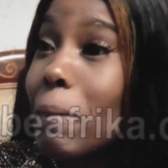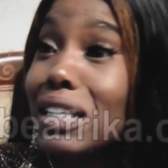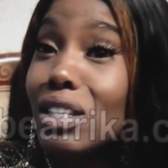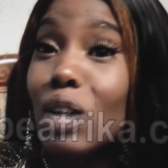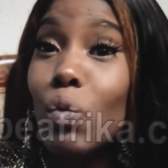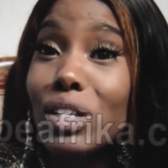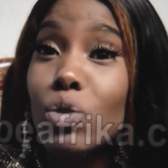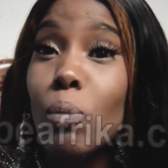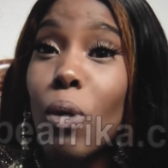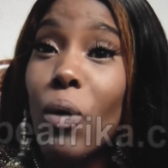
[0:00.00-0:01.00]
My son went
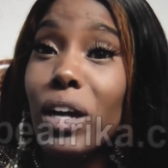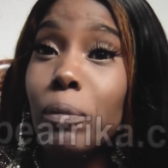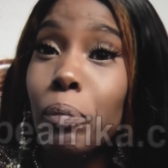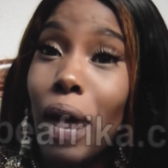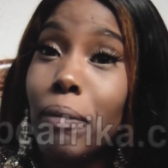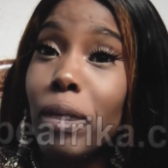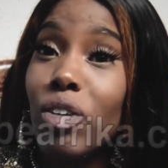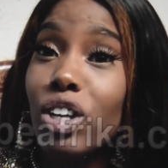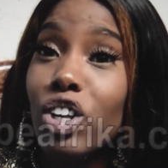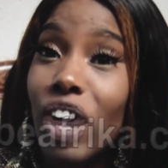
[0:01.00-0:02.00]
to Bowen
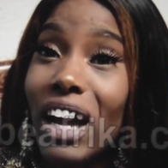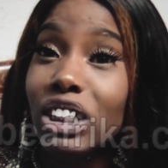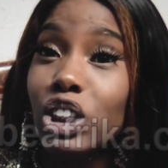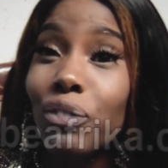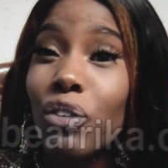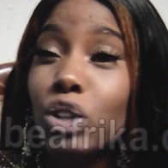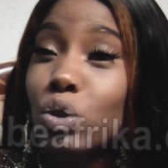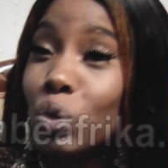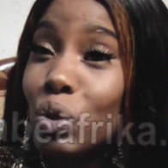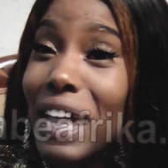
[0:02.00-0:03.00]
Primary Crèche for
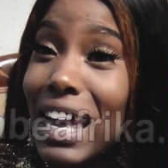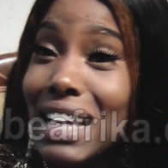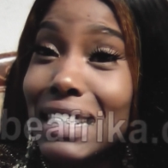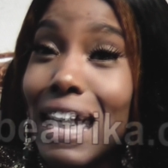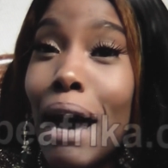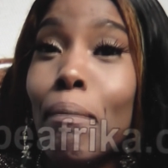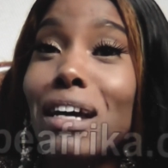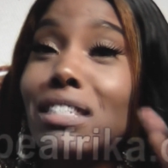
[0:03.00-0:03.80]
2 days, and